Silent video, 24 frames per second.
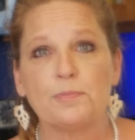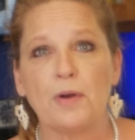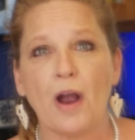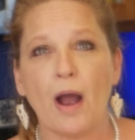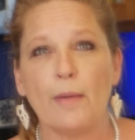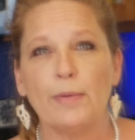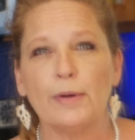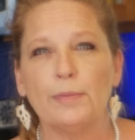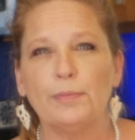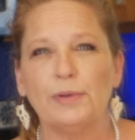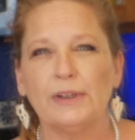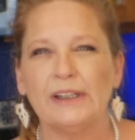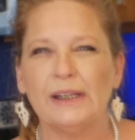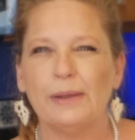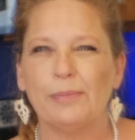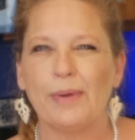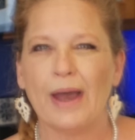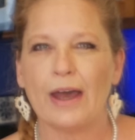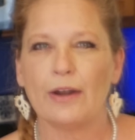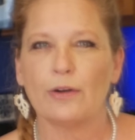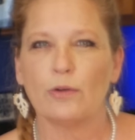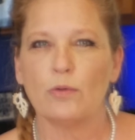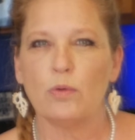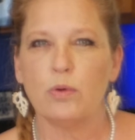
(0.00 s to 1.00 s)
probably
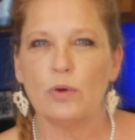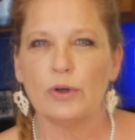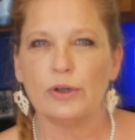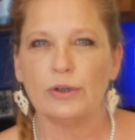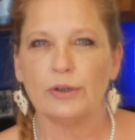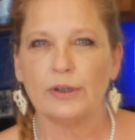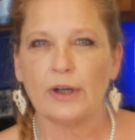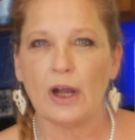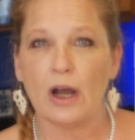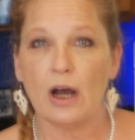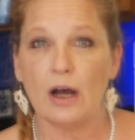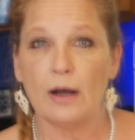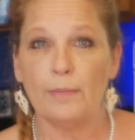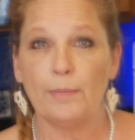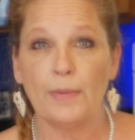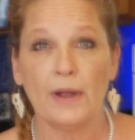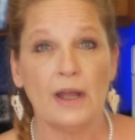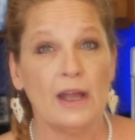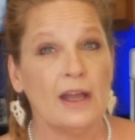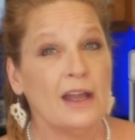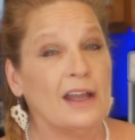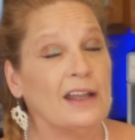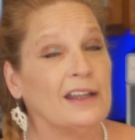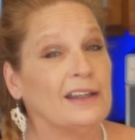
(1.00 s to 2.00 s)
about a quarter
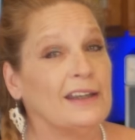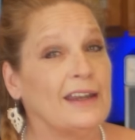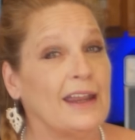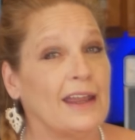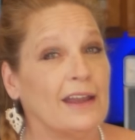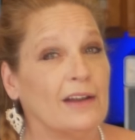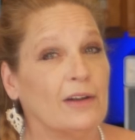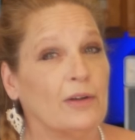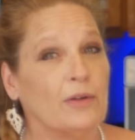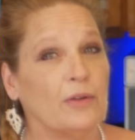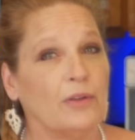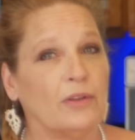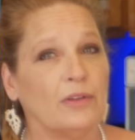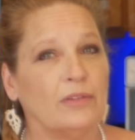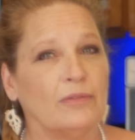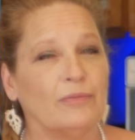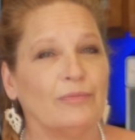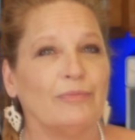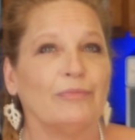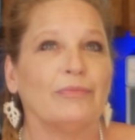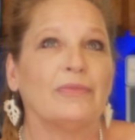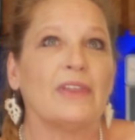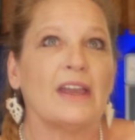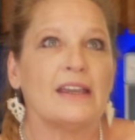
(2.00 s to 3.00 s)
cup. Now,
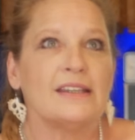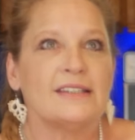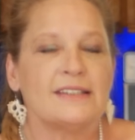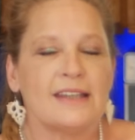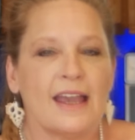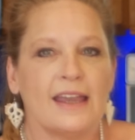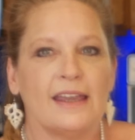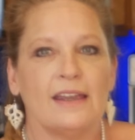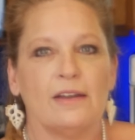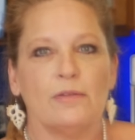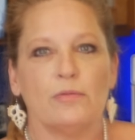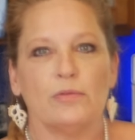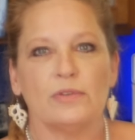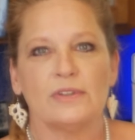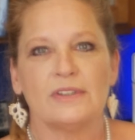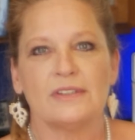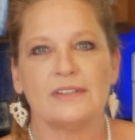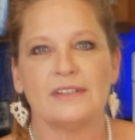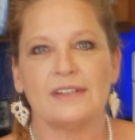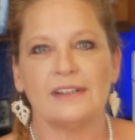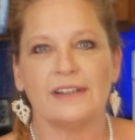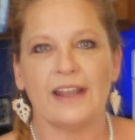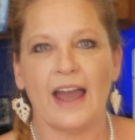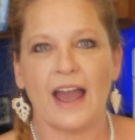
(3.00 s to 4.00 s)
they say it will
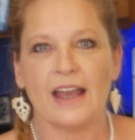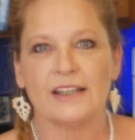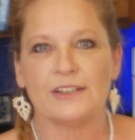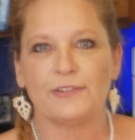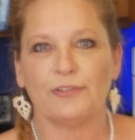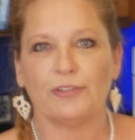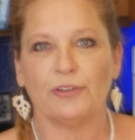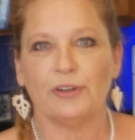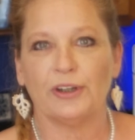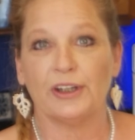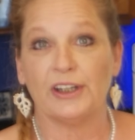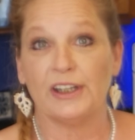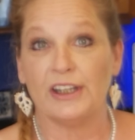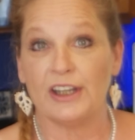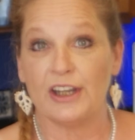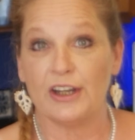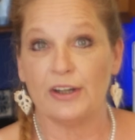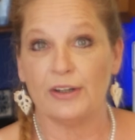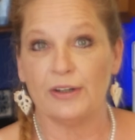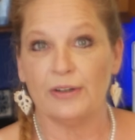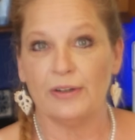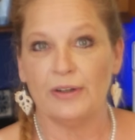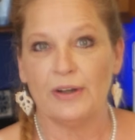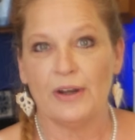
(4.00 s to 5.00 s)
last for a
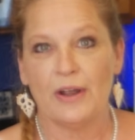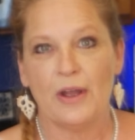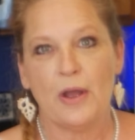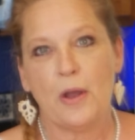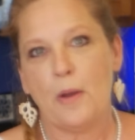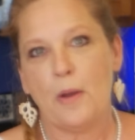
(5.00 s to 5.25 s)
year.